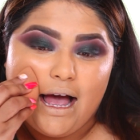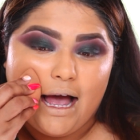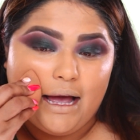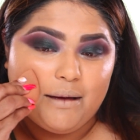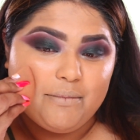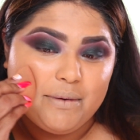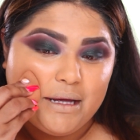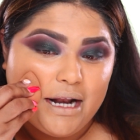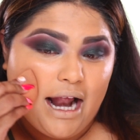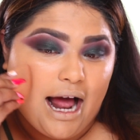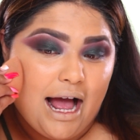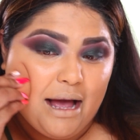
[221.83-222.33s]
I
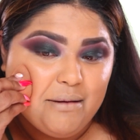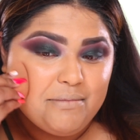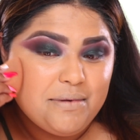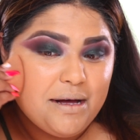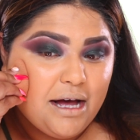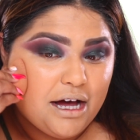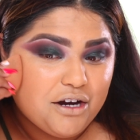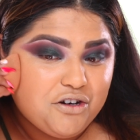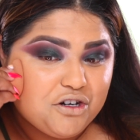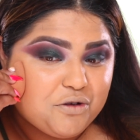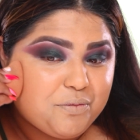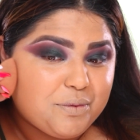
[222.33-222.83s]
mean, I'm
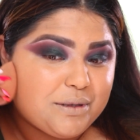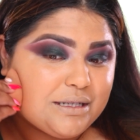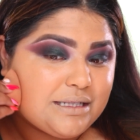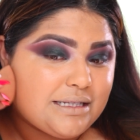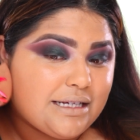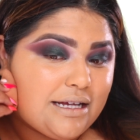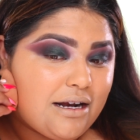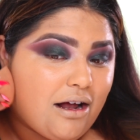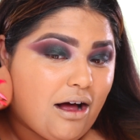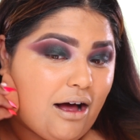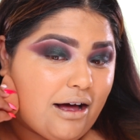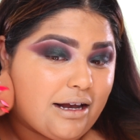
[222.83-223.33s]

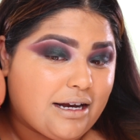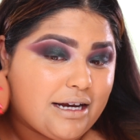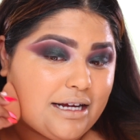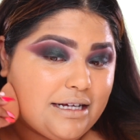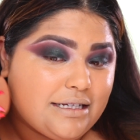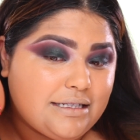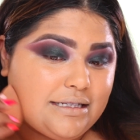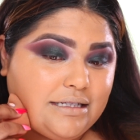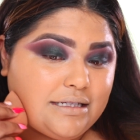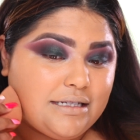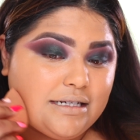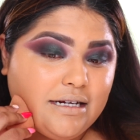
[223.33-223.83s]
100%
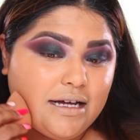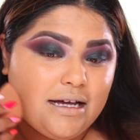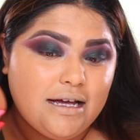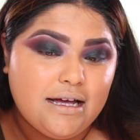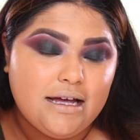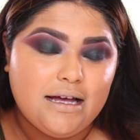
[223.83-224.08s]
honest,